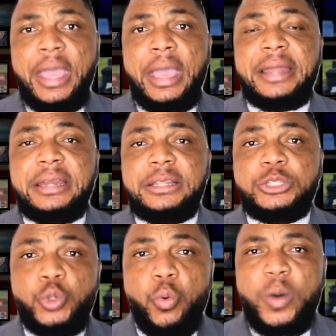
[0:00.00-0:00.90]
and
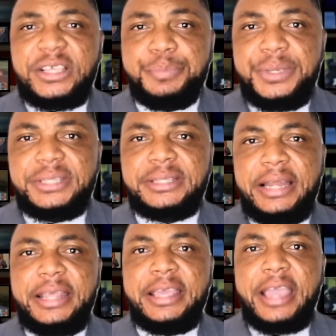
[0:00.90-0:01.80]
she was busy
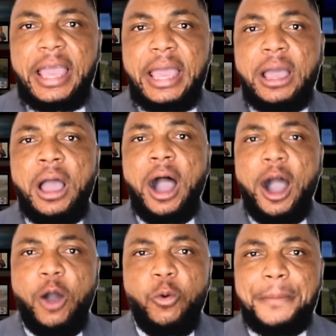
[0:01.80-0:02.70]
telling her
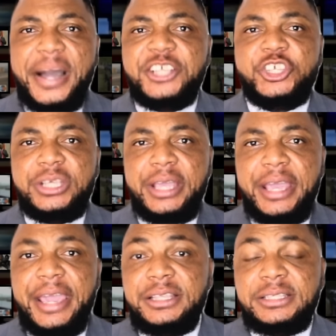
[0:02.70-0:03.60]
how much she
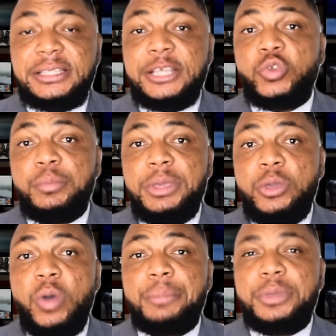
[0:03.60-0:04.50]
hates Senzo
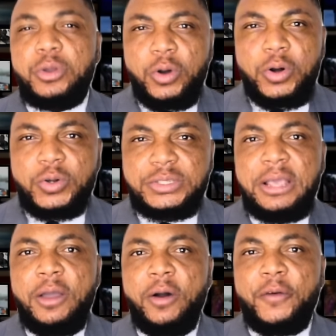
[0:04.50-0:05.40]
Meyiwa because
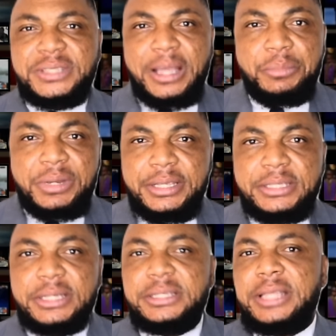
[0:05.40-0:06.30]
of some
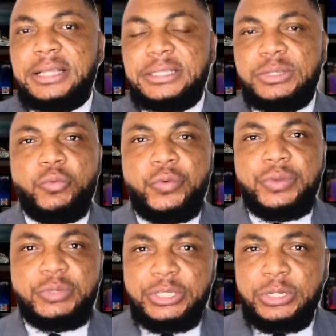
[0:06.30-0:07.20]
reasons that
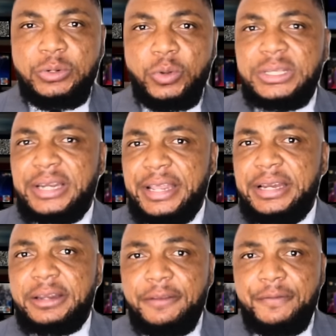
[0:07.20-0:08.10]
she did not
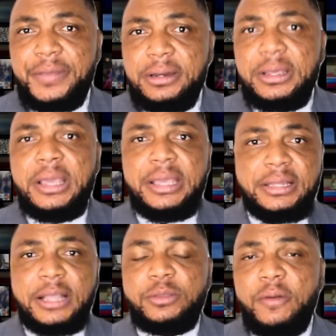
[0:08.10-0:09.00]
really reveal in
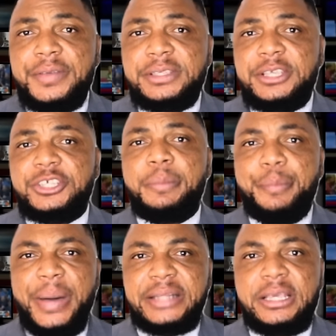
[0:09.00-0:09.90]
that conversation,
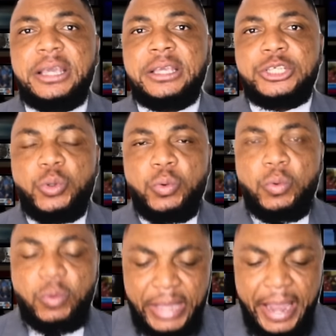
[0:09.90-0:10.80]
but she
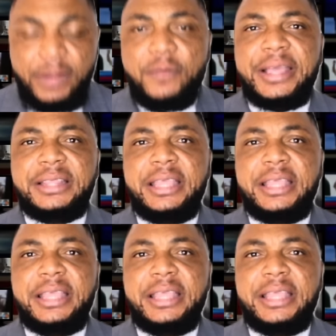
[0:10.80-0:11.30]
kind of like